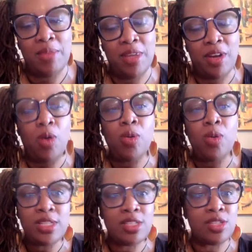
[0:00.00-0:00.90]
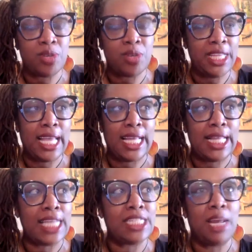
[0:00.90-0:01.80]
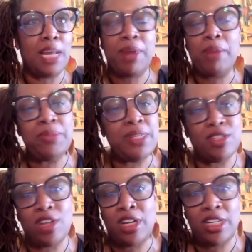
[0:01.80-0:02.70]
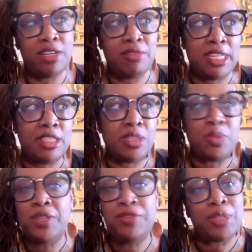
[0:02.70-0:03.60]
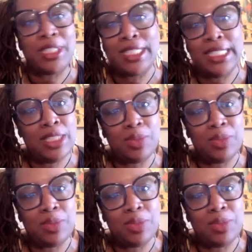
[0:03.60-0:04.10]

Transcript: the oldest story in that collection I probably started around 2014,